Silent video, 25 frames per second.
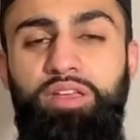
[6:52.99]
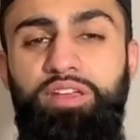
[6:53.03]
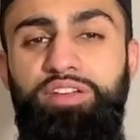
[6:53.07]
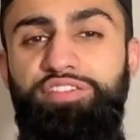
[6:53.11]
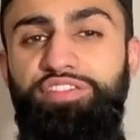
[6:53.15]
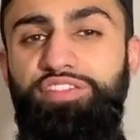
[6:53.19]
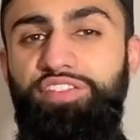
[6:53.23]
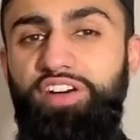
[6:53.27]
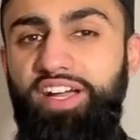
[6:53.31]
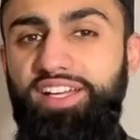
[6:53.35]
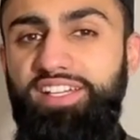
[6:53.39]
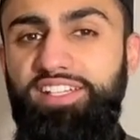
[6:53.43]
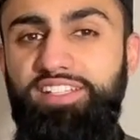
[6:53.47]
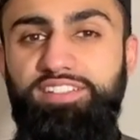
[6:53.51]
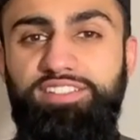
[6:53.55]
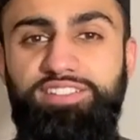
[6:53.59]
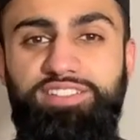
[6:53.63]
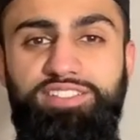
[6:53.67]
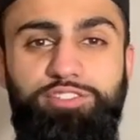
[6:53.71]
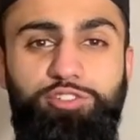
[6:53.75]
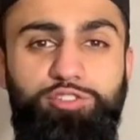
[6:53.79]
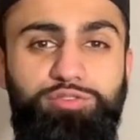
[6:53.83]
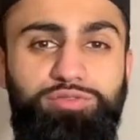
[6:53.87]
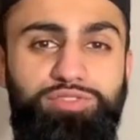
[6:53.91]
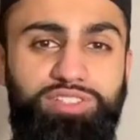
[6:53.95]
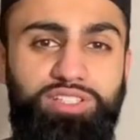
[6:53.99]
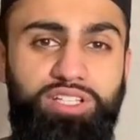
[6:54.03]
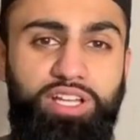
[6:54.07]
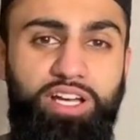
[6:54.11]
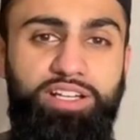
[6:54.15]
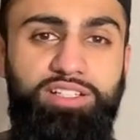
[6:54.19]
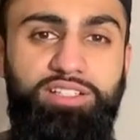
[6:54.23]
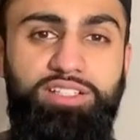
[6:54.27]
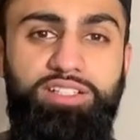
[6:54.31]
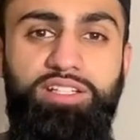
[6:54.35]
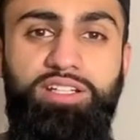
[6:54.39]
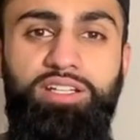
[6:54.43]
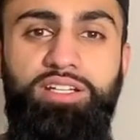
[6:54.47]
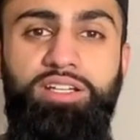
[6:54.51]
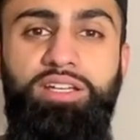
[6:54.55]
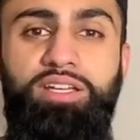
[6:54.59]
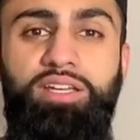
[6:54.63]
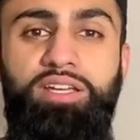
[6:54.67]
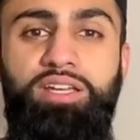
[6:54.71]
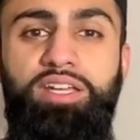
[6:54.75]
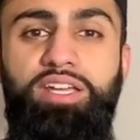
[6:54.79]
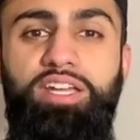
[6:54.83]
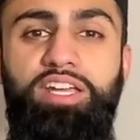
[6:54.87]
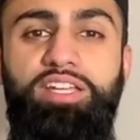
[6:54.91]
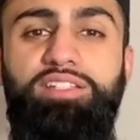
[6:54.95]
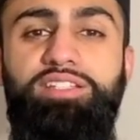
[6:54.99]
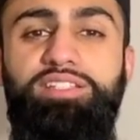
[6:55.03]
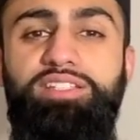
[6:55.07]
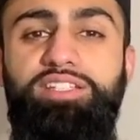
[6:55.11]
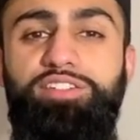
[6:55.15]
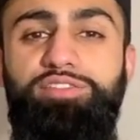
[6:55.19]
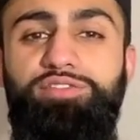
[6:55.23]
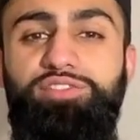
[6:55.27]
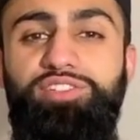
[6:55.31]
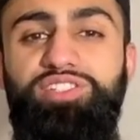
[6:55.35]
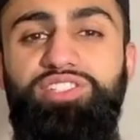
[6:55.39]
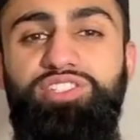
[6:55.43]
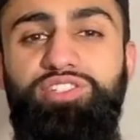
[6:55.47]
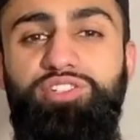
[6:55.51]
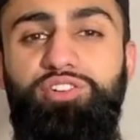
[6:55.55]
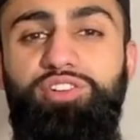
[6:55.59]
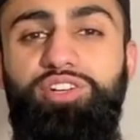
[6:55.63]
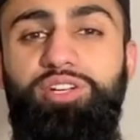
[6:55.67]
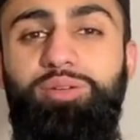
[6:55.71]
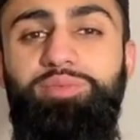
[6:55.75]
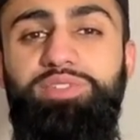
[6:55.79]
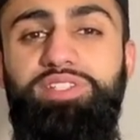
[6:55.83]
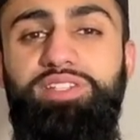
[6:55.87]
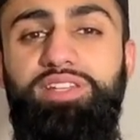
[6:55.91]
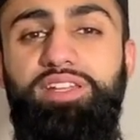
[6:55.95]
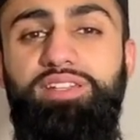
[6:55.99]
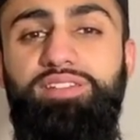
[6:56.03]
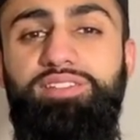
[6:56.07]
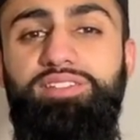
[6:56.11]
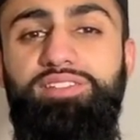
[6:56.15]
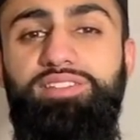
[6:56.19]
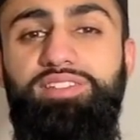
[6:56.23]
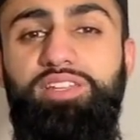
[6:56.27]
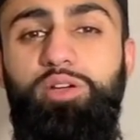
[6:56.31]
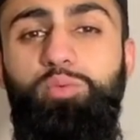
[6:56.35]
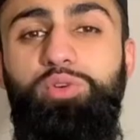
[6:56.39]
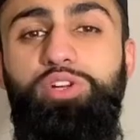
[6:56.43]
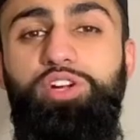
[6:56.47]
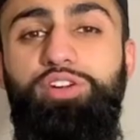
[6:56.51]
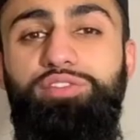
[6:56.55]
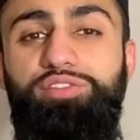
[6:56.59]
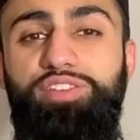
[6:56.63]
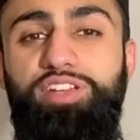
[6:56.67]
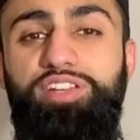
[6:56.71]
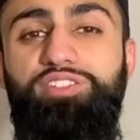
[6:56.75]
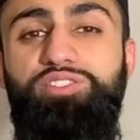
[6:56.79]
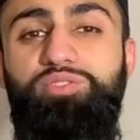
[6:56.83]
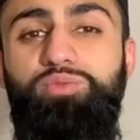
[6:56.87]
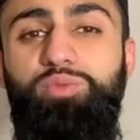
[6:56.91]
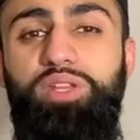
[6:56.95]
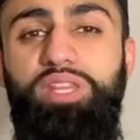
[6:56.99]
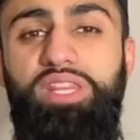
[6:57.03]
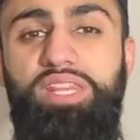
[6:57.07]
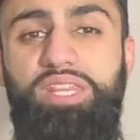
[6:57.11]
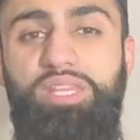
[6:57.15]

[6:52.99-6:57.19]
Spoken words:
Finding the silver lining in the different circumstances that we are faced with.